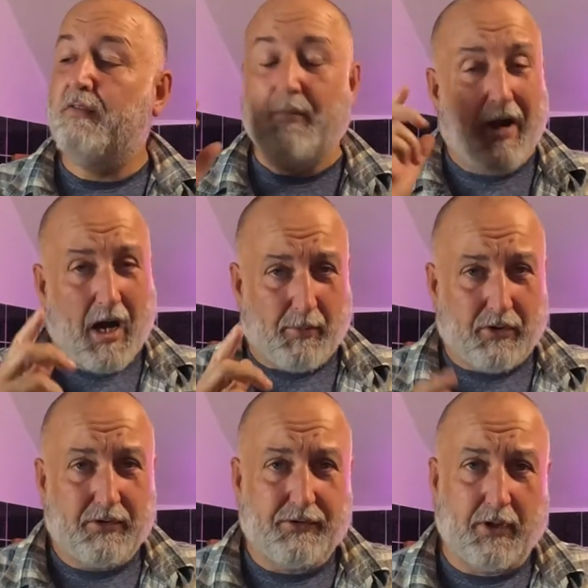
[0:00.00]
for
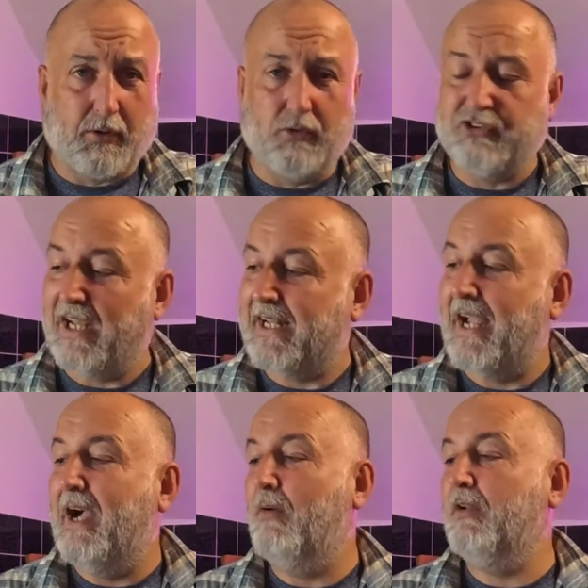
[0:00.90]
Marble. So go and check
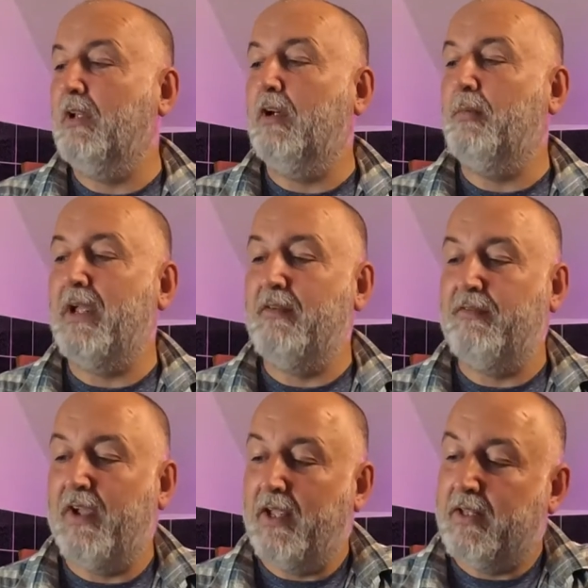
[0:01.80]
that out, a little bit
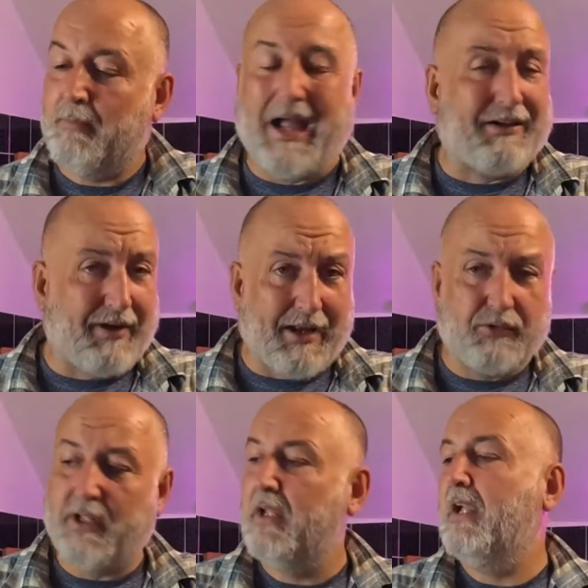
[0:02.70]
of the
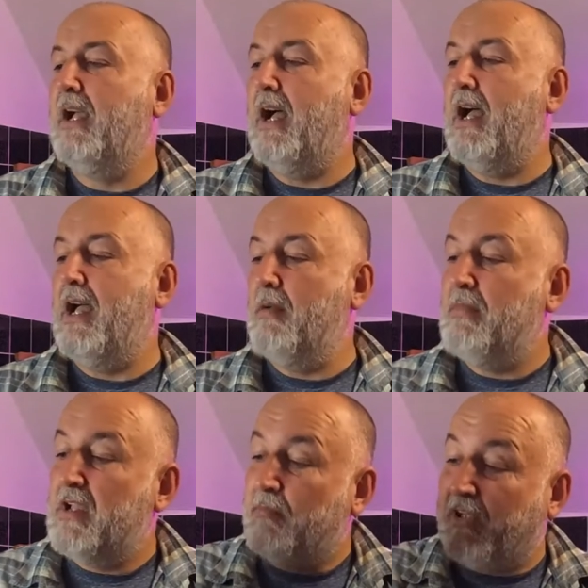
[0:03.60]
background.
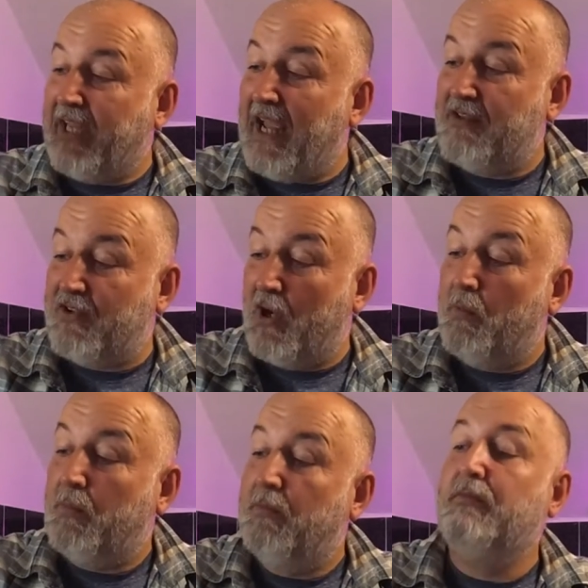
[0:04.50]
But yeah,
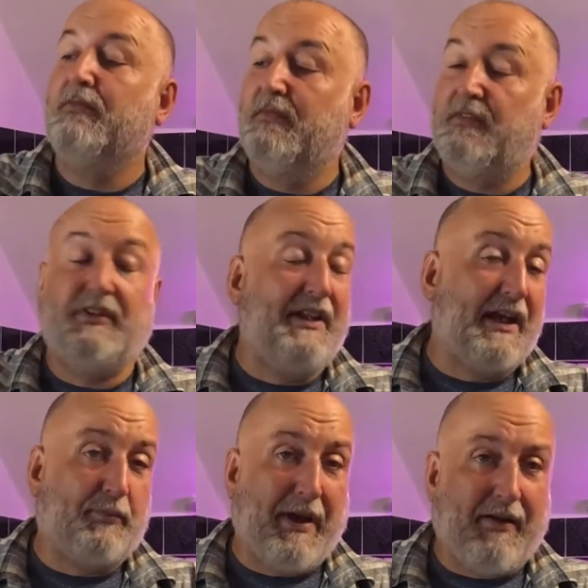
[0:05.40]
so
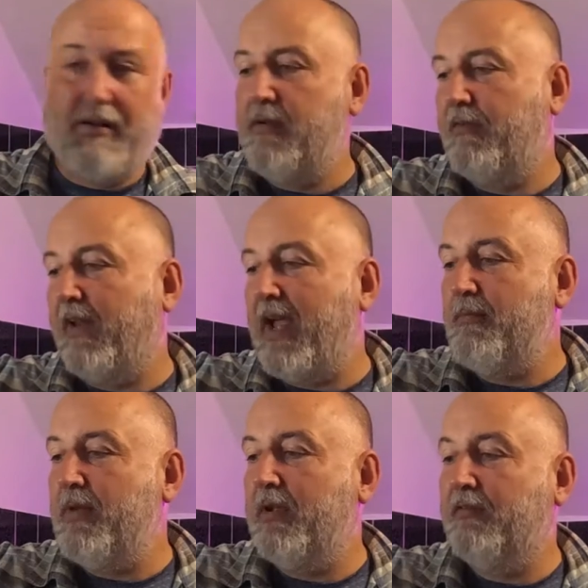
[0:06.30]
next beer for
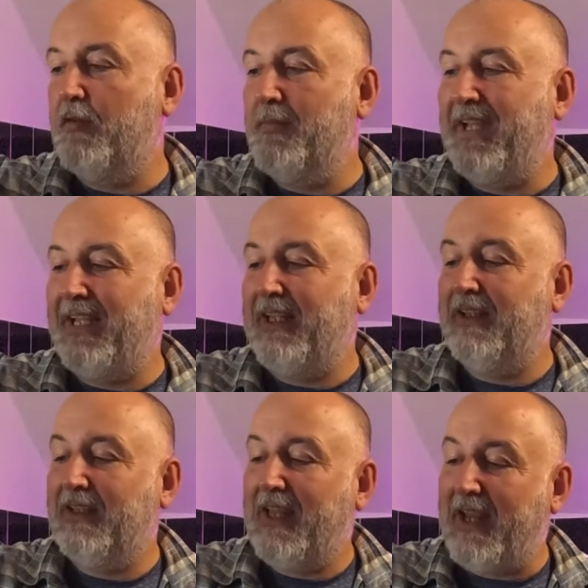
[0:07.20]
them, for
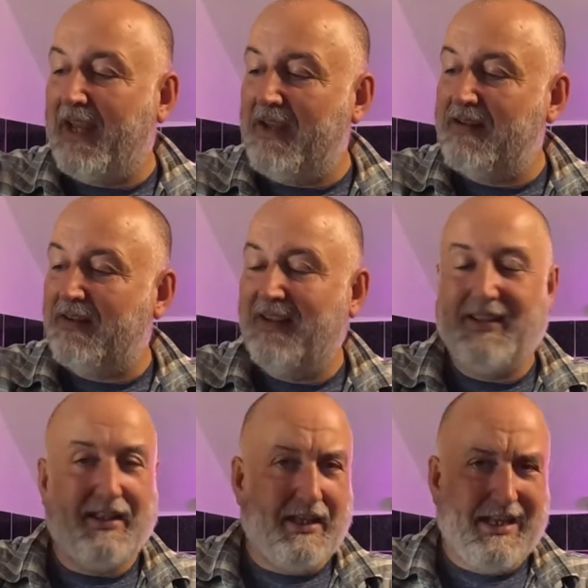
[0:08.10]
me, is
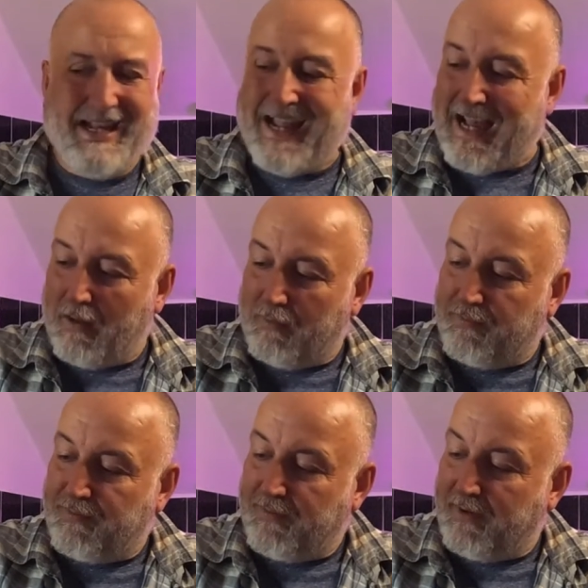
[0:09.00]

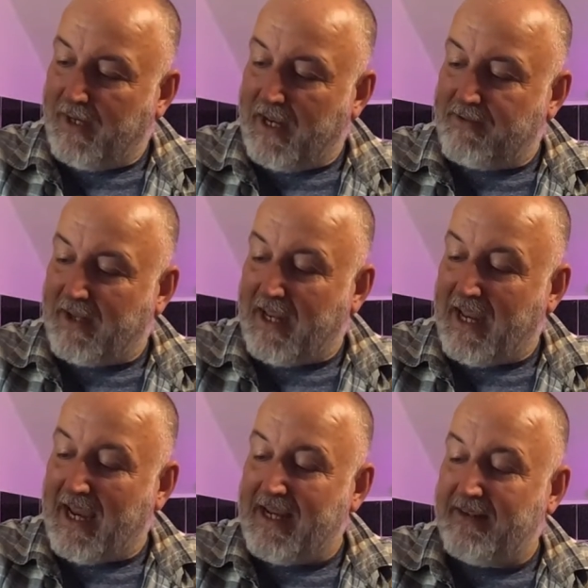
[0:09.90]
ALF. And it's a
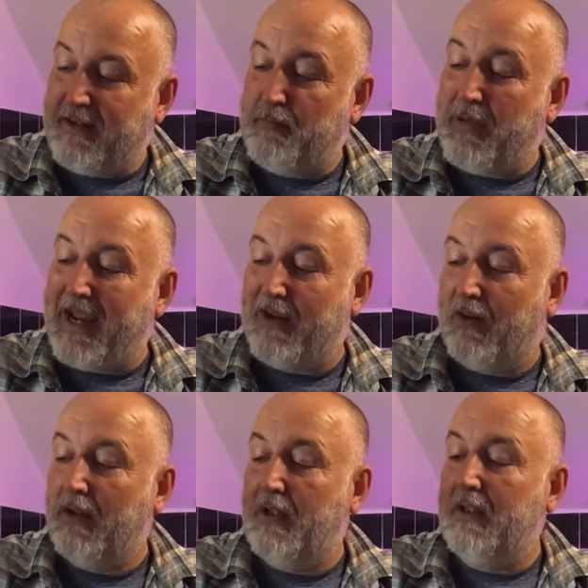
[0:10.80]
hazy
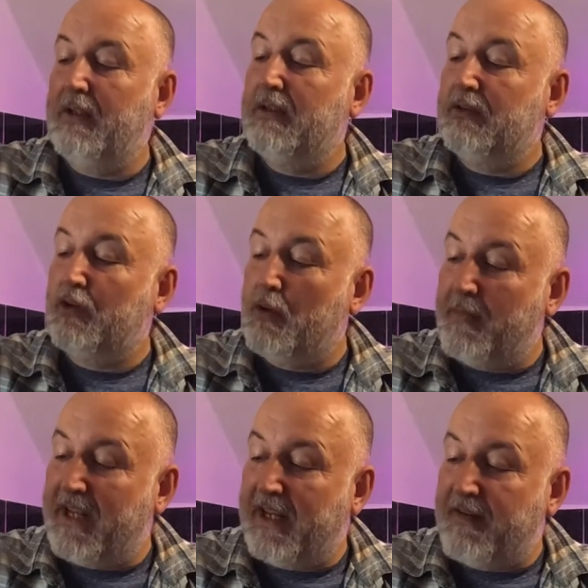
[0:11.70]
pale,
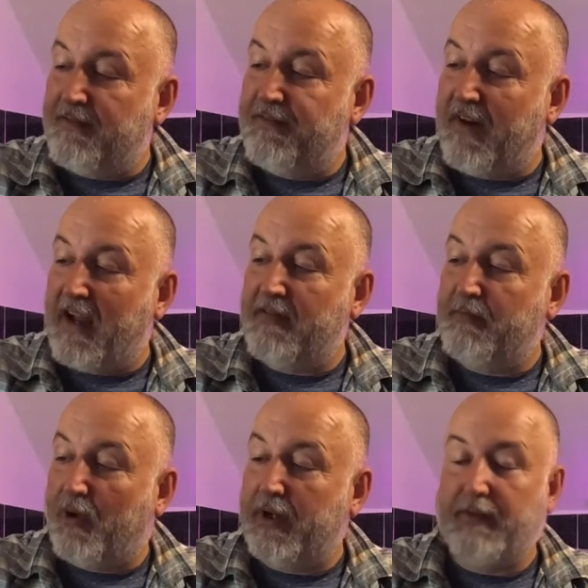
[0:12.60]
coming in at
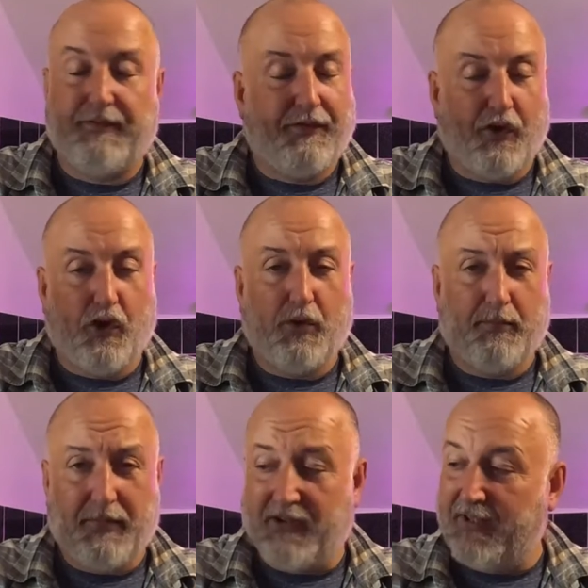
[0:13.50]

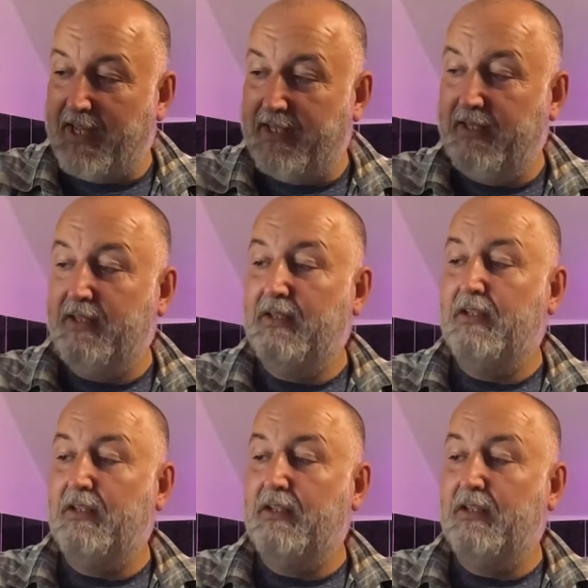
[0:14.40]
5.4%.